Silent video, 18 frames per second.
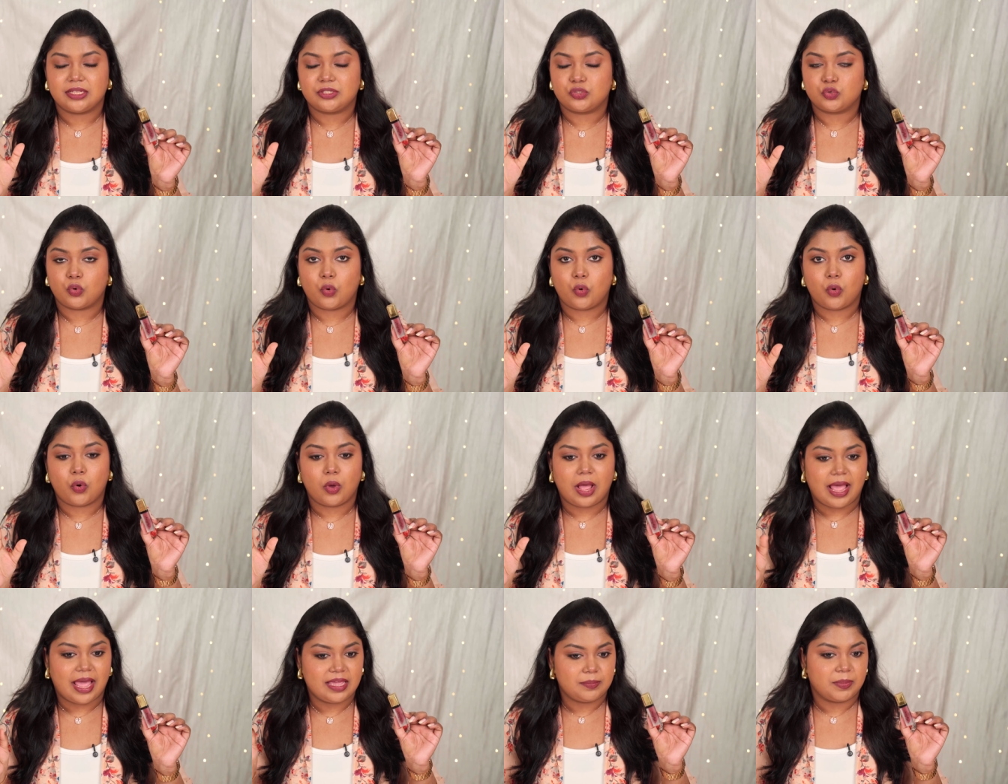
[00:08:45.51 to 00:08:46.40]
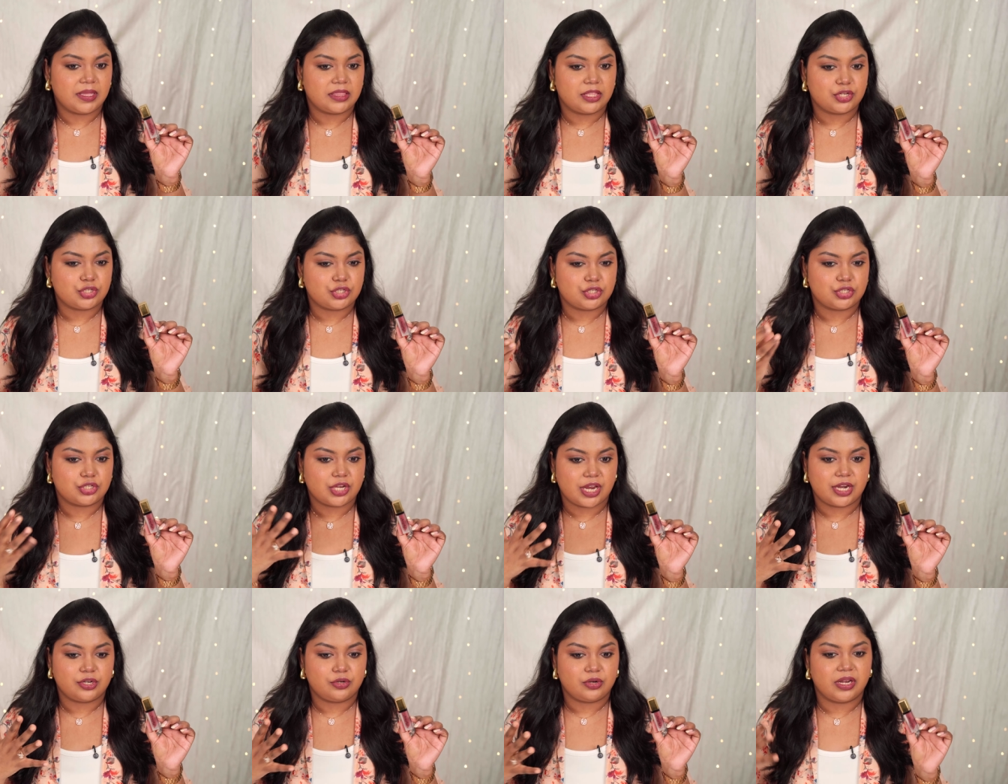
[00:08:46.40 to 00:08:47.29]
So I picked this
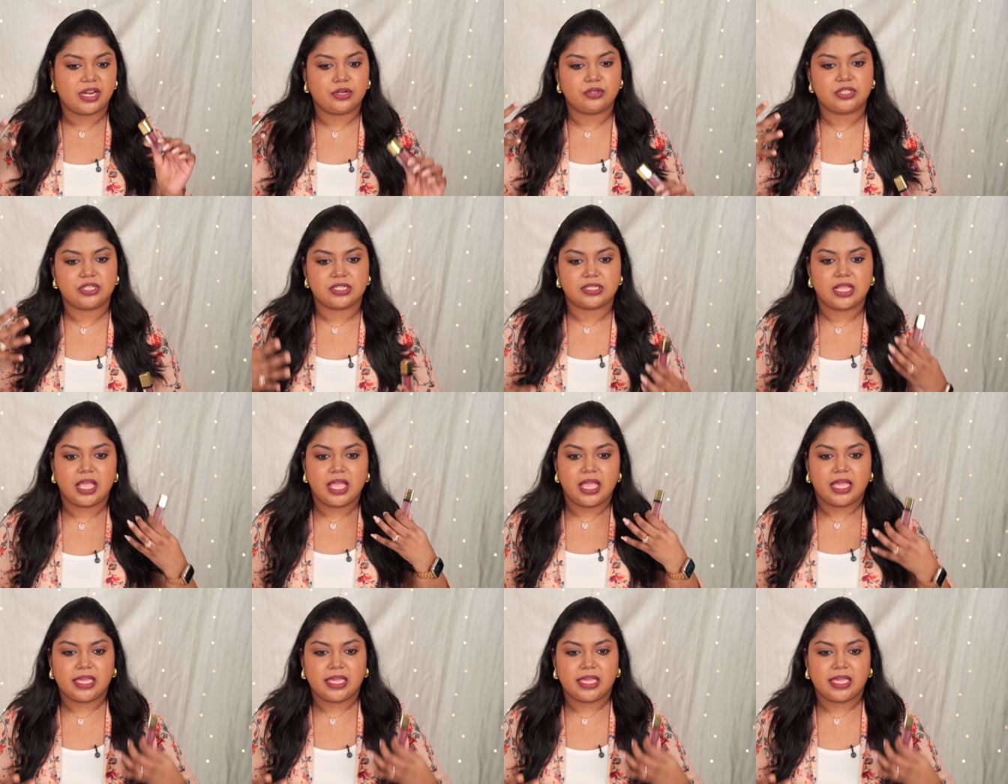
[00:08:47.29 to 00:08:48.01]
shade today to just